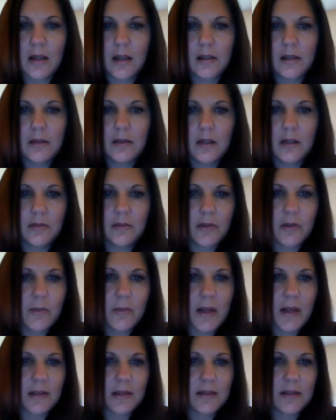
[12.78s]
done for the
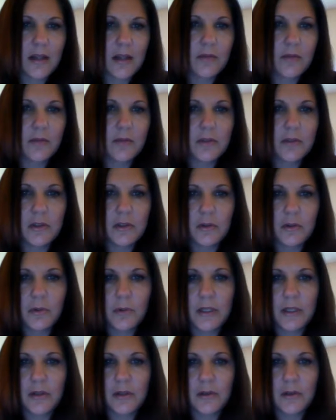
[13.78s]
past 10, 15,
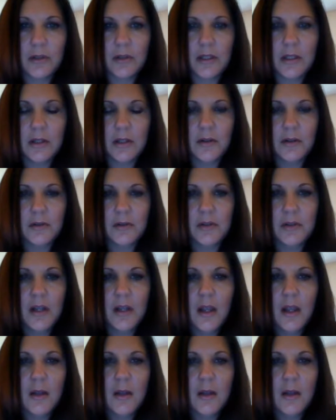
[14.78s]
20, 30 years,